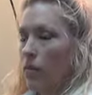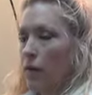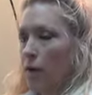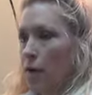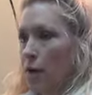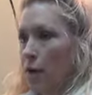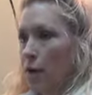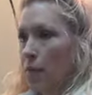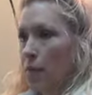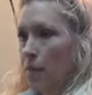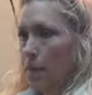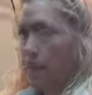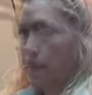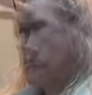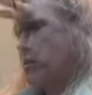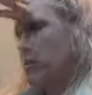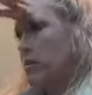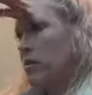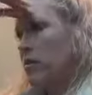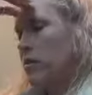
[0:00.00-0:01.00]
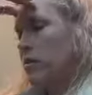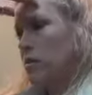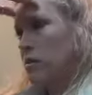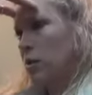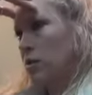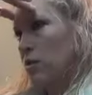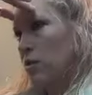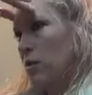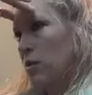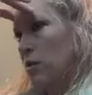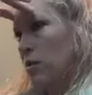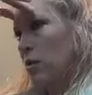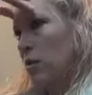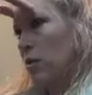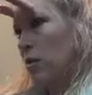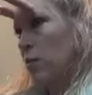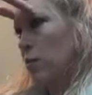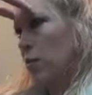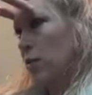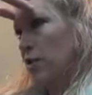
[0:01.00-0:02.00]
Right here. I mean, there's still a
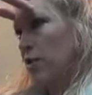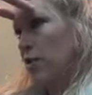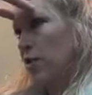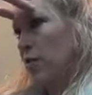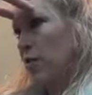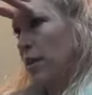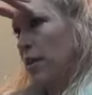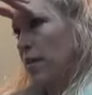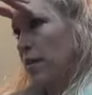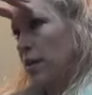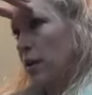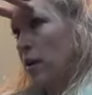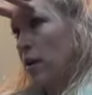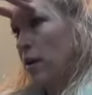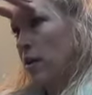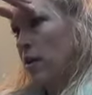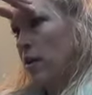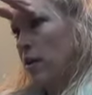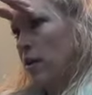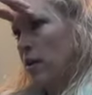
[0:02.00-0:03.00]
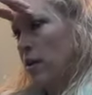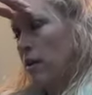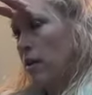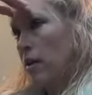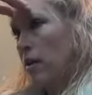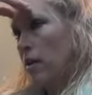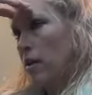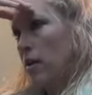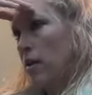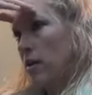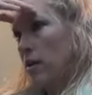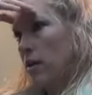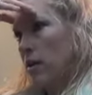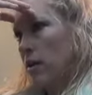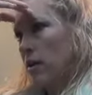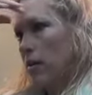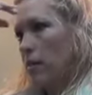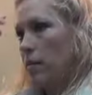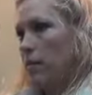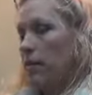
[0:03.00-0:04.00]
little pressure right there,
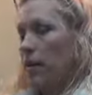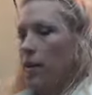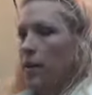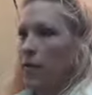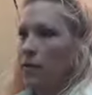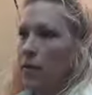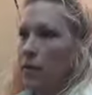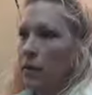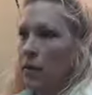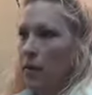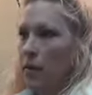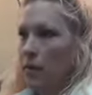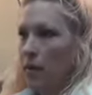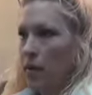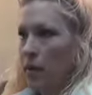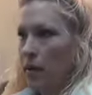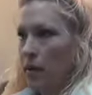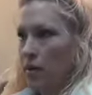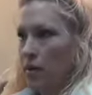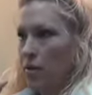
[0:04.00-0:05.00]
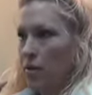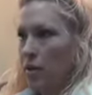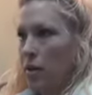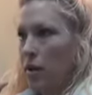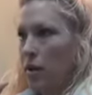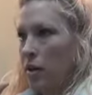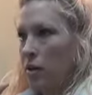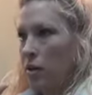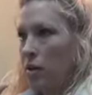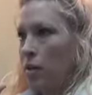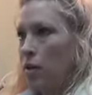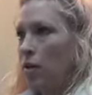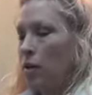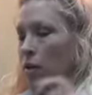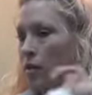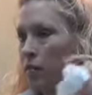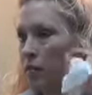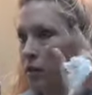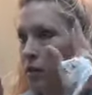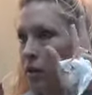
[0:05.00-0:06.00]
but I feel like my eyes are kind of starting
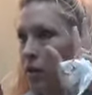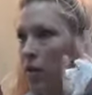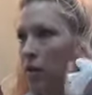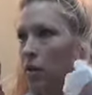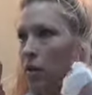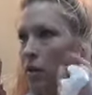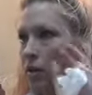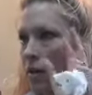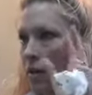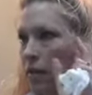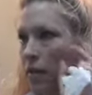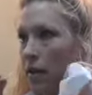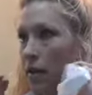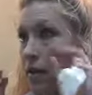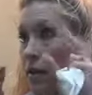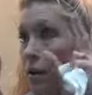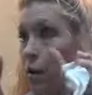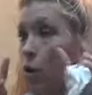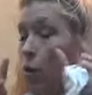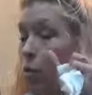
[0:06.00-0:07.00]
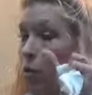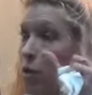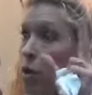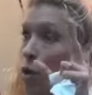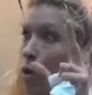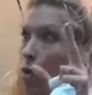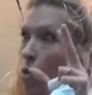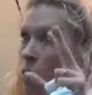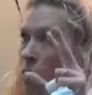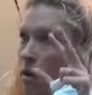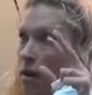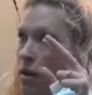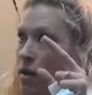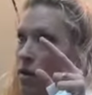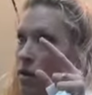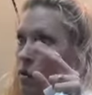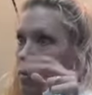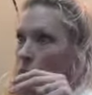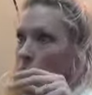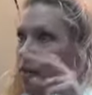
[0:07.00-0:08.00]
to feel like they can open all the way
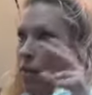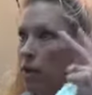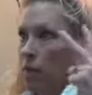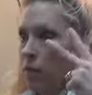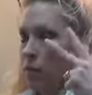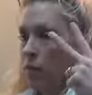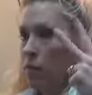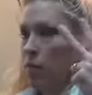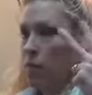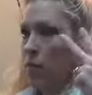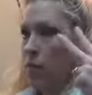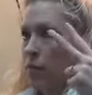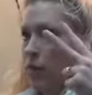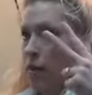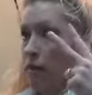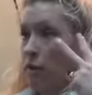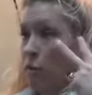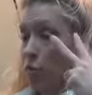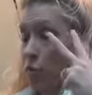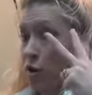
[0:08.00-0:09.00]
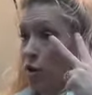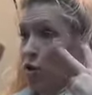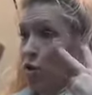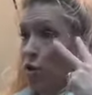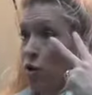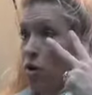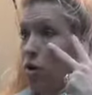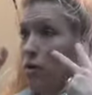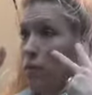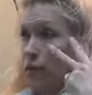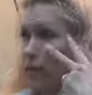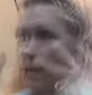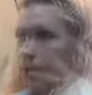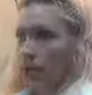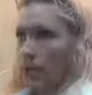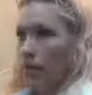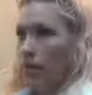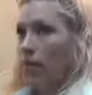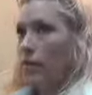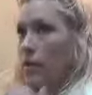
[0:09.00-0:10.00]
without having pressure on them.
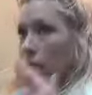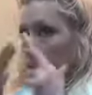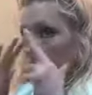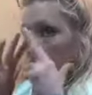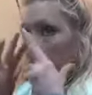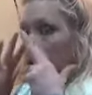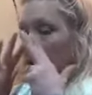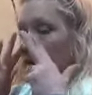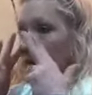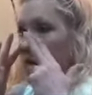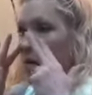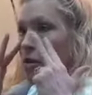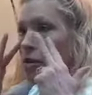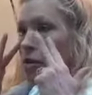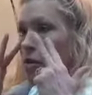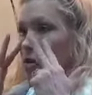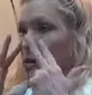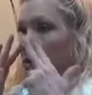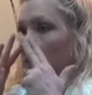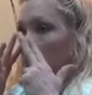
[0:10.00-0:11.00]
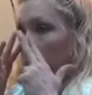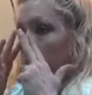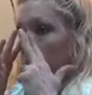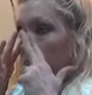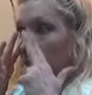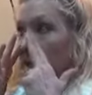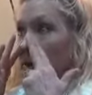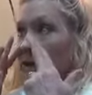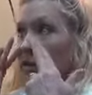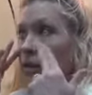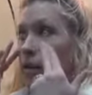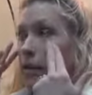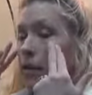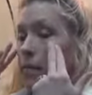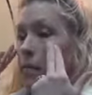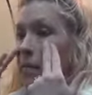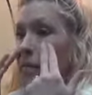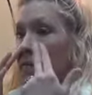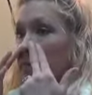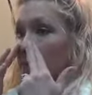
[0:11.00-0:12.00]
This is starting, I mean, big
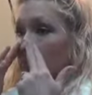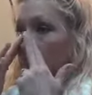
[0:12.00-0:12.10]
time.